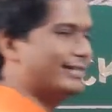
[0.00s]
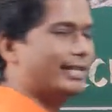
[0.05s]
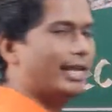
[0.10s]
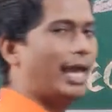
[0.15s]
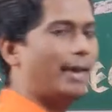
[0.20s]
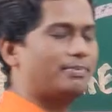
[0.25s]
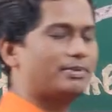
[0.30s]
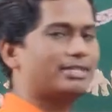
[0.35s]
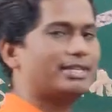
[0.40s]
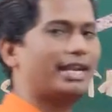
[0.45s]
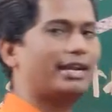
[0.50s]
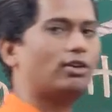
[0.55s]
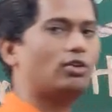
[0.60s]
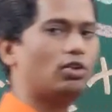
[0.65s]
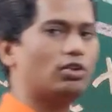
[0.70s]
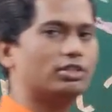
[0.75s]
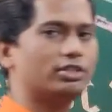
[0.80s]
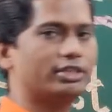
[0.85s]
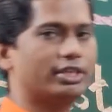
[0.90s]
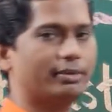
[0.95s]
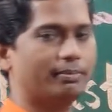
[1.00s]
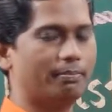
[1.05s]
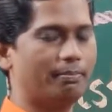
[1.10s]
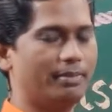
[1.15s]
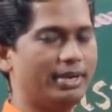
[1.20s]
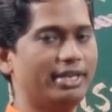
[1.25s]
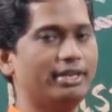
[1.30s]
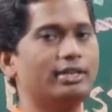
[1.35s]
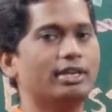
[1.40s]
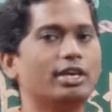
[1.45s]
abstract concept
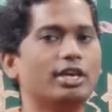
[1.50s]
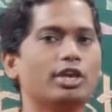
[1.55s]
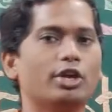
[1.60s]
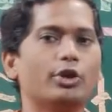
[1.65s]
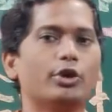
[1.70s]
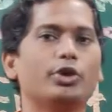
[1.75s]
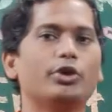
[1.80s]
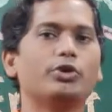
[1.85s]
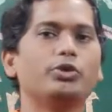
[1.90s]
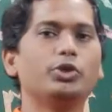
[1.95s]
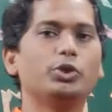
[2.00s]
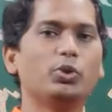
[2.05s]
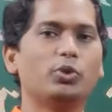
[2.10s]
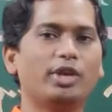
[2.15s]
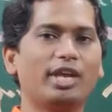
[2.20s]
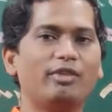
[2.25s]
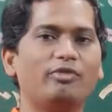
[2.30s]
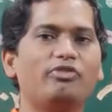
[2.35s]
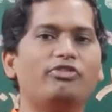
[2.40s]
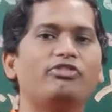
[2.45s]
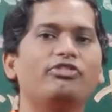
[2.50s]
mean? You can